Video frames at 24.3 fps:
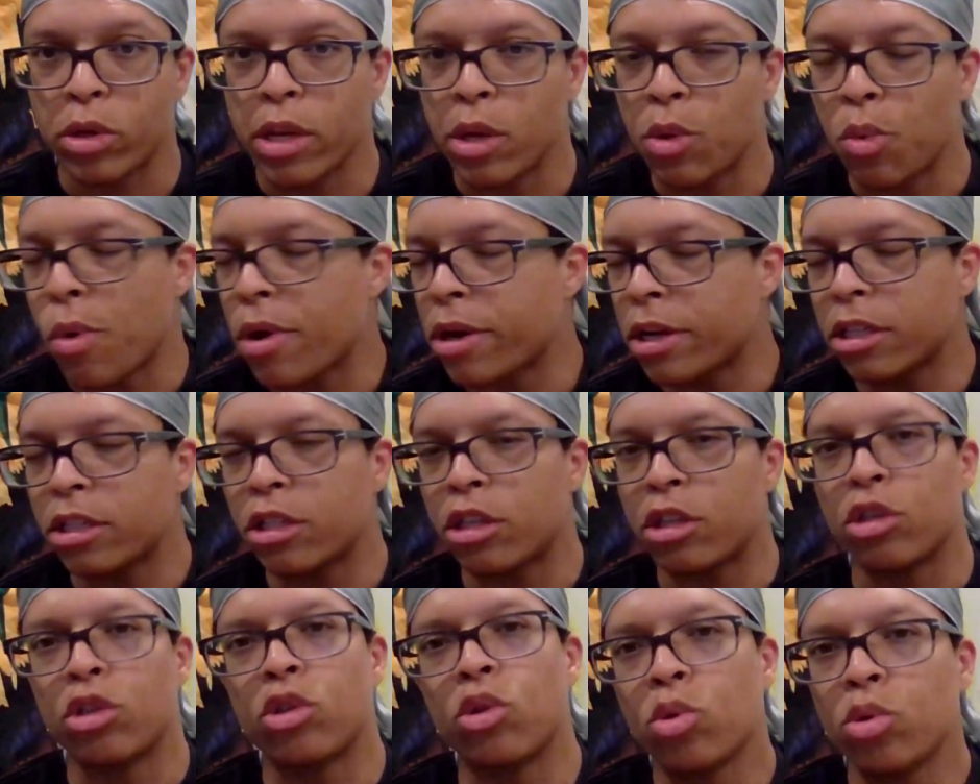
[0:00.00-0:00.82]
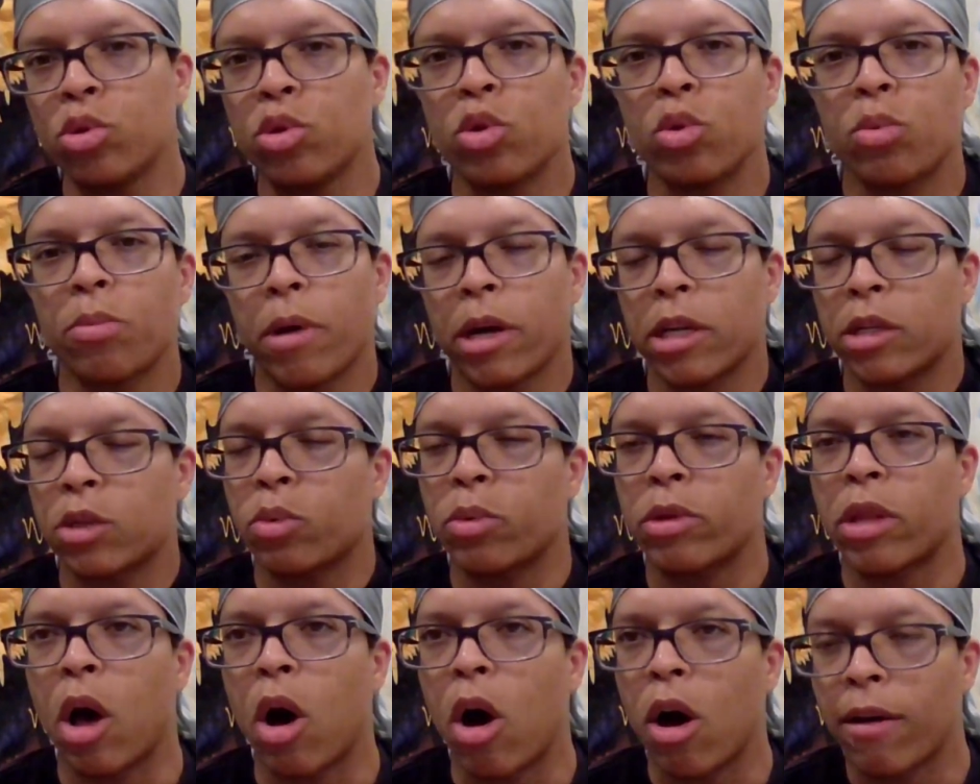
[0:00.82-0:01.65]
He wanted to do too much
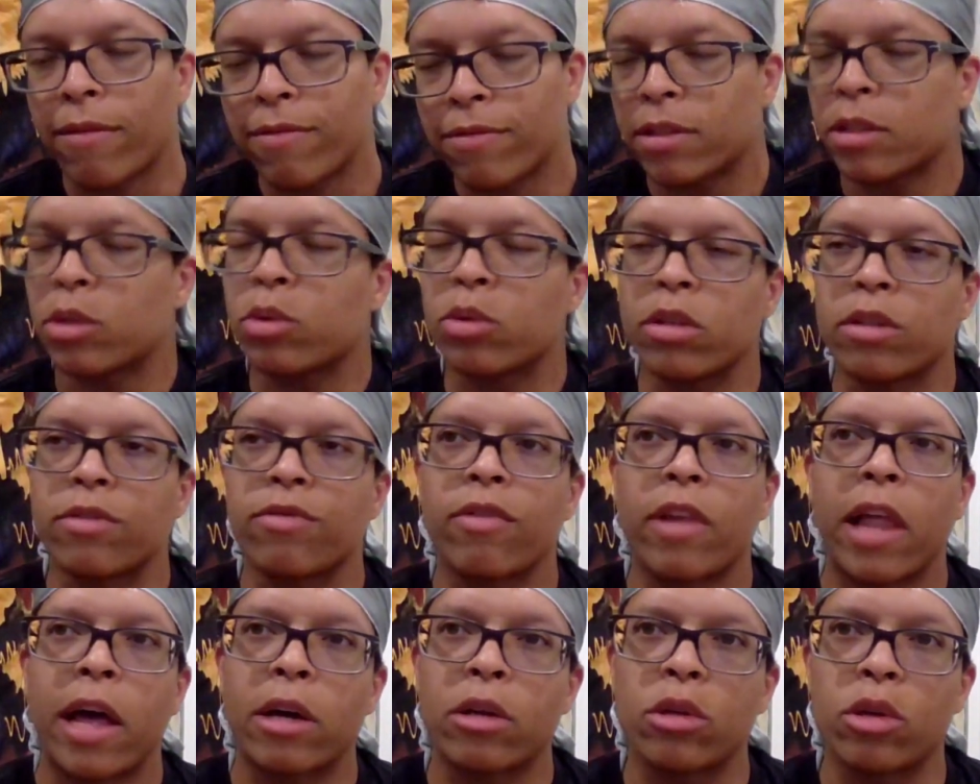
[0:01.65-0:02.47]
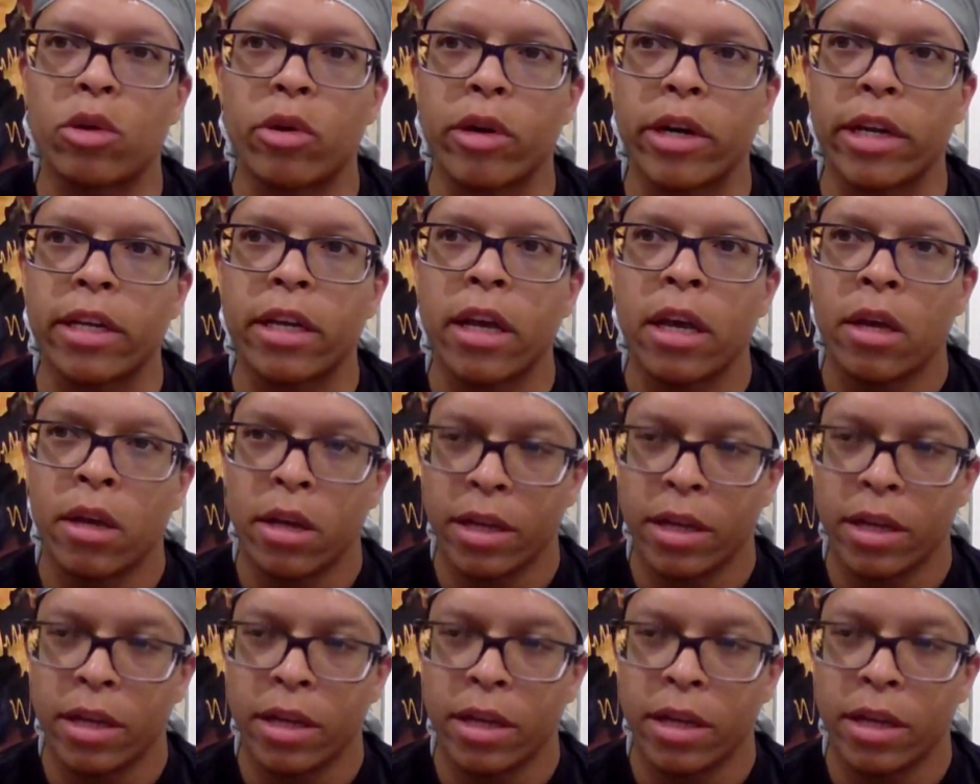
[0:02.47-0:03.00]
when the offense was floundering